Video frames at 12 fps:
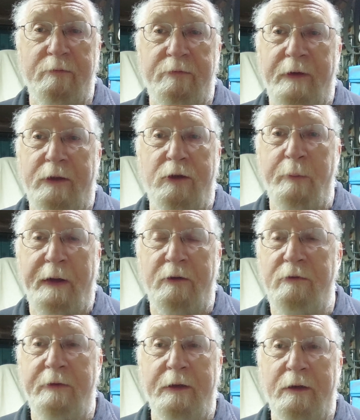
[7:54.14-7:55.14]
vacuum
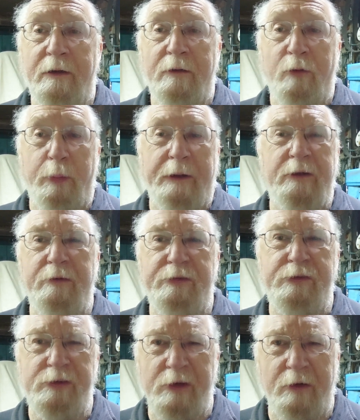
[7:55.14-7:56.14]
out of it, or plenty of
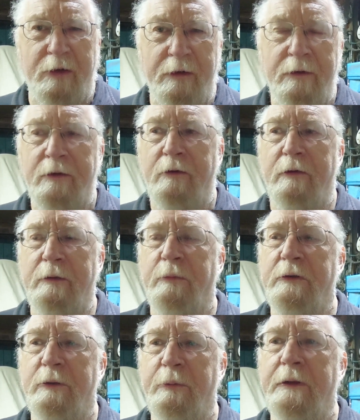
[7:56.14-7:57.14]
suck, call it
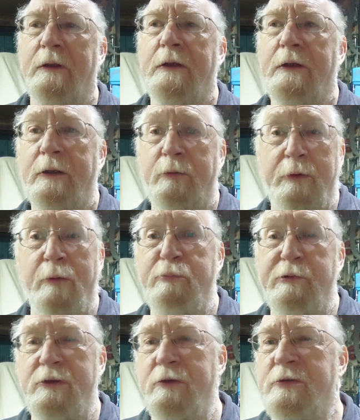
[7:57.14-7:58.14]
what you will, because we're not
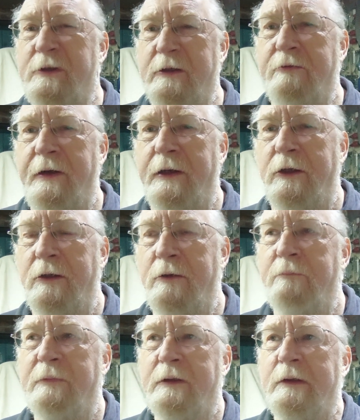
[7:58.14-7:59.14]
producing a
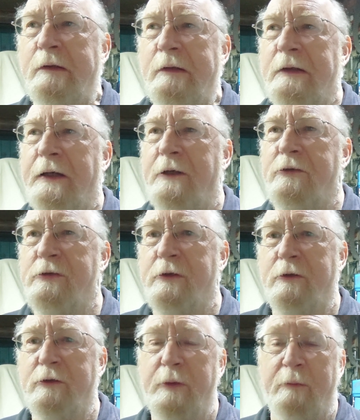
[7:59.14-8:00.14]
vacuum as
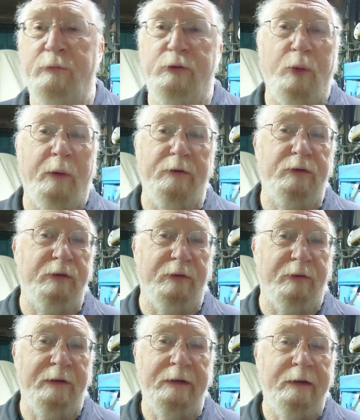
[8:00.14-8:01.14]
such. I'm quite
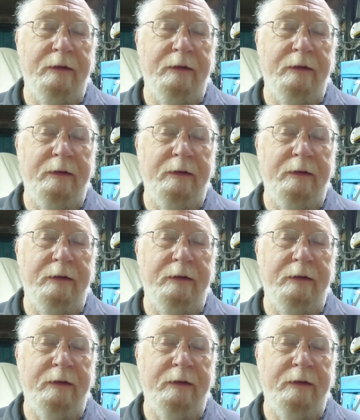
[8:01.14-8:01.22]
sure.